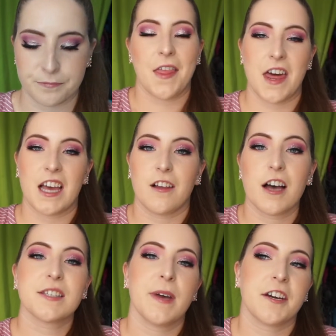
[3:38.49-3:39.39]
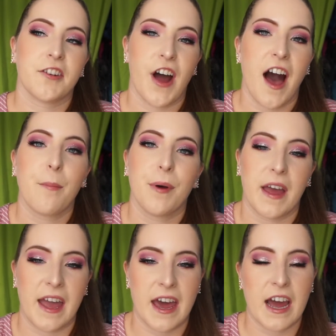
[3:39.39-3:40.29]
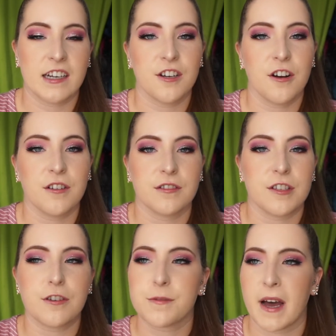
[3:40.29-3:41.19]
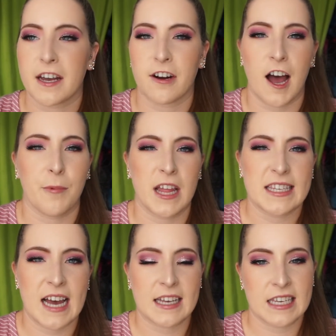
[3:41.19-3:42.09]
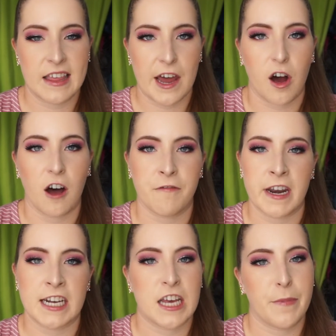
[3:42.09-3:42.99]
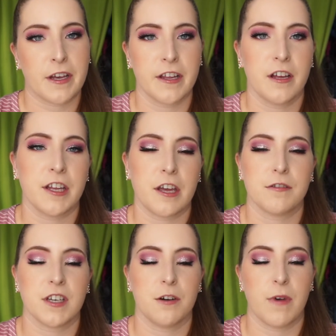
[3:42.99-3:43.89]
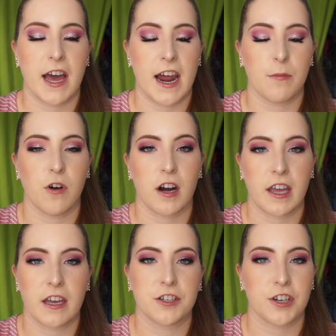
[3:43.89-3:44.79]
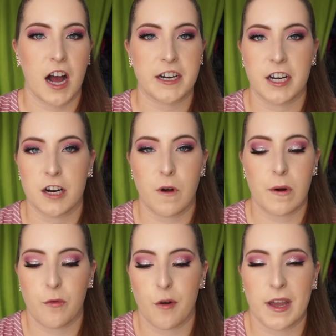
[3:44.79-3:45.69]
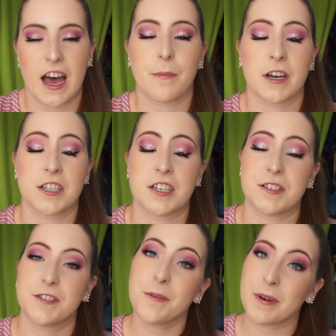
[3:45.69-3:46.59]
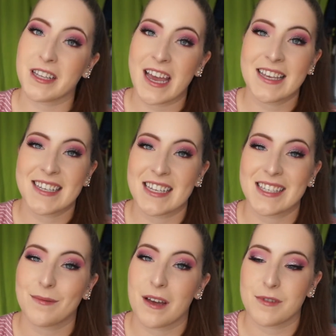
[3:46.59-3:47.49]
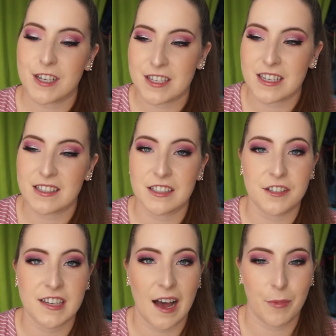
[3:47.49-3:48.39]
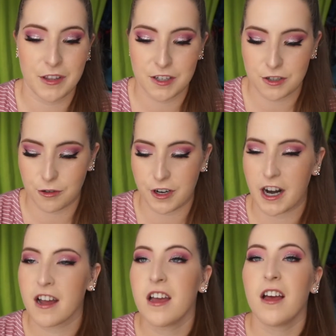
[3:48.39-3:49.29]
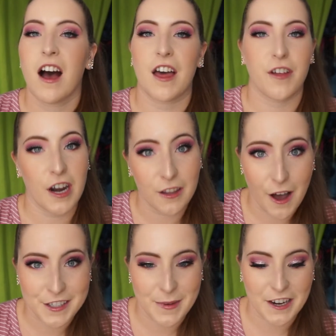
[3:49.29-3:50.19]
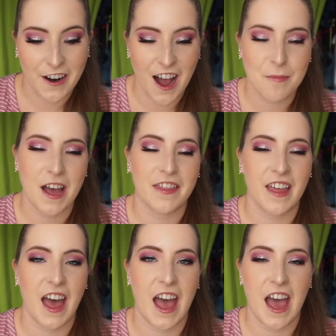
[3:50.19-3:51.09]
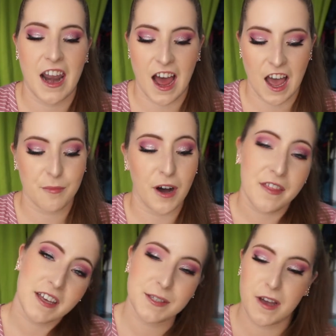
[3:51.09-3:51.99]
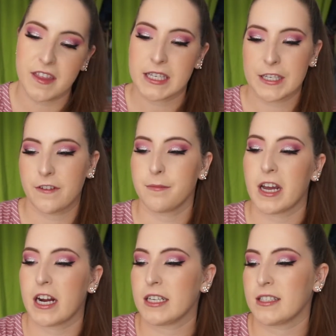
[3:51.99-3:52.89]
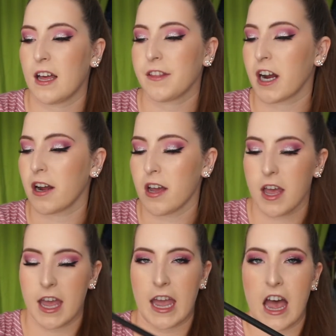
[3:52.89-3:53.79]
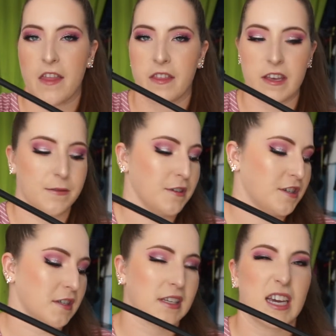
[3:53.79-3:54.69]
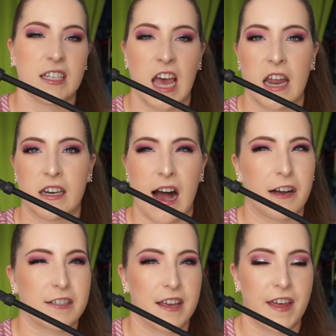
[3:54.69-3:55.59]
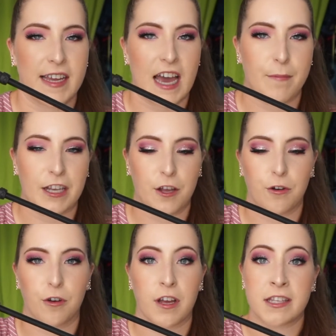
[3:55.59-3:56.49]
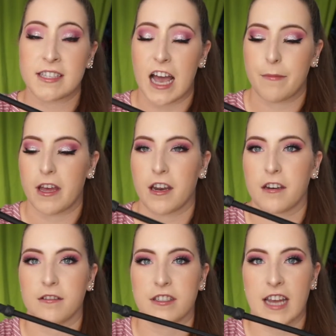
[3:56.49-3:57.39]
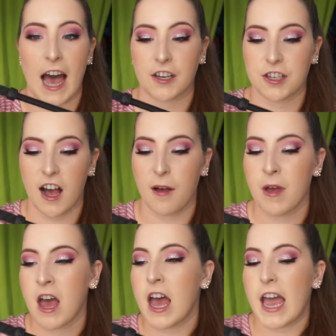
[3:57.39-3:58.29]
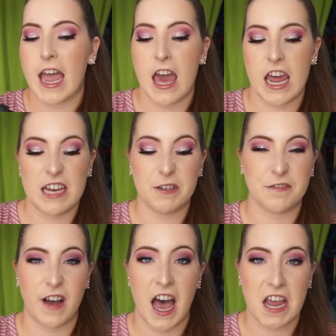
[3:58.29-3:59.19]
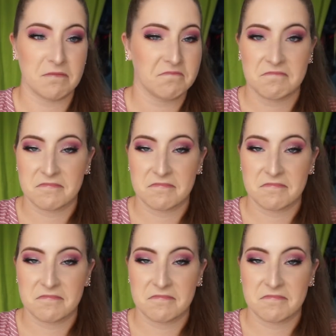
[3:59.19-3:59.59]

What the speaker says: And then I lost my crop, and I don't use my crop on Sassy that often. I typically only use it when I'm walking and trotting her when we're warming up, because she's super lazy and sometimes she just needs a little tap on the shoulder. I thought I lost my crop, and then I bought this one. This is from Perris Leather, and this was just like $10 I think at my local consignment tack shop, and it was fine.